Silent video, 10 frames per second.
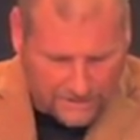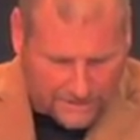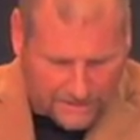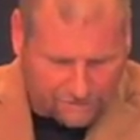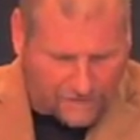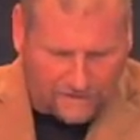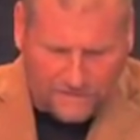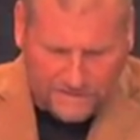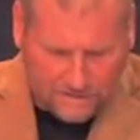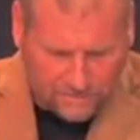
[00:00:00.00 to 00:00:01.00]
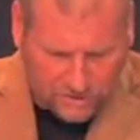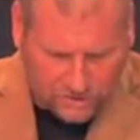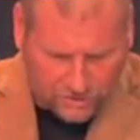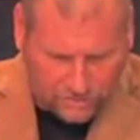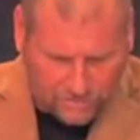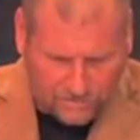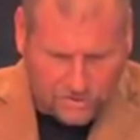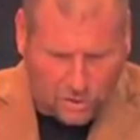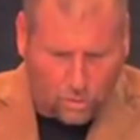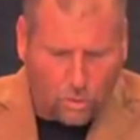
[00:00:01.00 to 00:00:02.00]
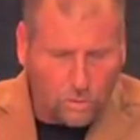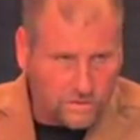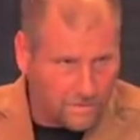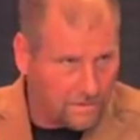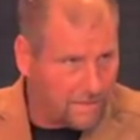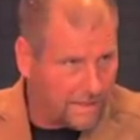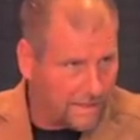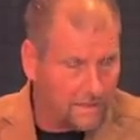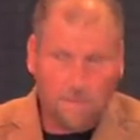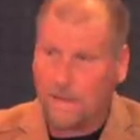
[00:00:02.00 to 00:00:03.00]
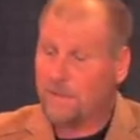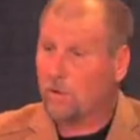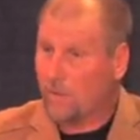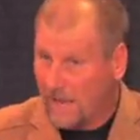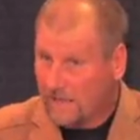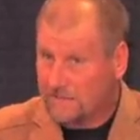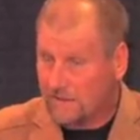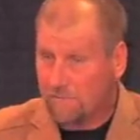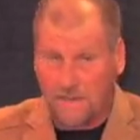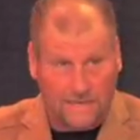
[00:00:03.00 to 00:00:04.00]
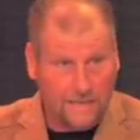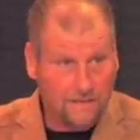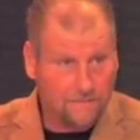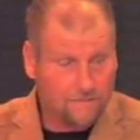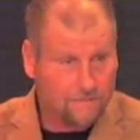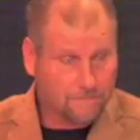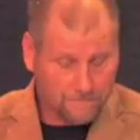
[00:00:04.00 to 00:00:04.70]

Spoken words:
If atheism is true, there's no ultimate meaning. Maybe a relative meaning,